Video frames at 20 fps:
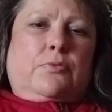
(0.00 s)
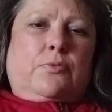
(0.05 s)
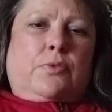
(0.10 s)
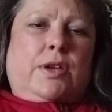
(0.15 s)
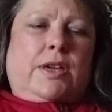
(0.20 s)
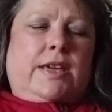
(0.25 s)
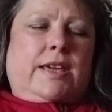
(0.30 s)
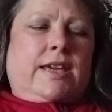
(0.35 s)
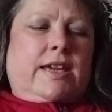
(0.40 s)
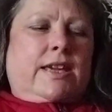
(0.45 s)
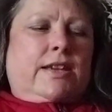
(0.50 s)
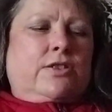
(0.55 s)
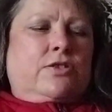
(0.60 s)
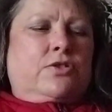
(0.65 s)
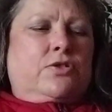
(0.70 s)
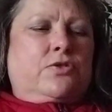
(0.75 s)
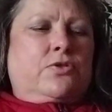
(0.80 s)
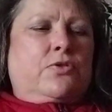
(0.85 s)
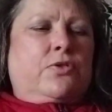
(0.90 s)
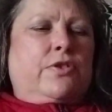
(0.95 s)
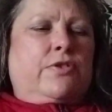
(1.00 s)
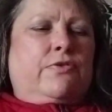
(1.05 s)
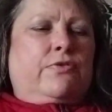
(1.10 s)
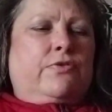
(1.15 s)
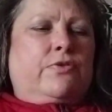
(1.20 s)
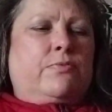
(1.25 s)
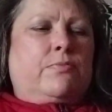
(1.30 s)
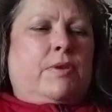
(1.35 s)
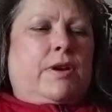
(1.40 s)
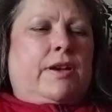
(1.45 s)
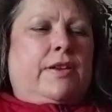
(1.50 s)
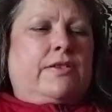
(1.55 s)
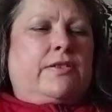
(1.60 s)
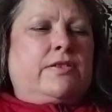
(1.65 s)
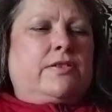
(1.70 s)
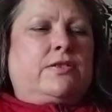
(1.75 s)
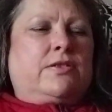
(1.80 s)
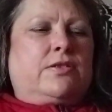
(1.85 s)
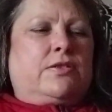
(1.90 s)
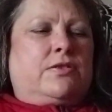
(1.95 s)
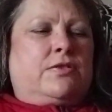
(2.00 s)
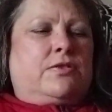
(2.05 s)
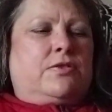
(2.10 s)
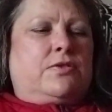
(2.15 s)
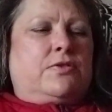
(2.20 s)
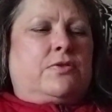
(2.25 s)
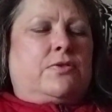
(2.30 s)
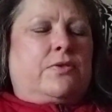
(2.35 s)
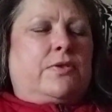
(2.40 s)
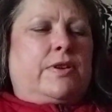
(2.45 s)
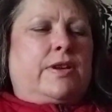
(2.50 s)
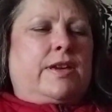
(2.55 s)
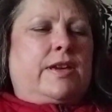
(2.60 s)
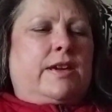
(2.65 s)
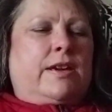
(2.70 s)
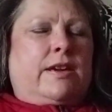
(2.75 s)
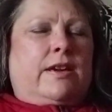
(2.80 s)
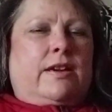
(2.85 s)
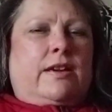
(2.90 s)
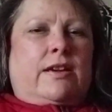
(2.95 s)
We get joy from others' joy.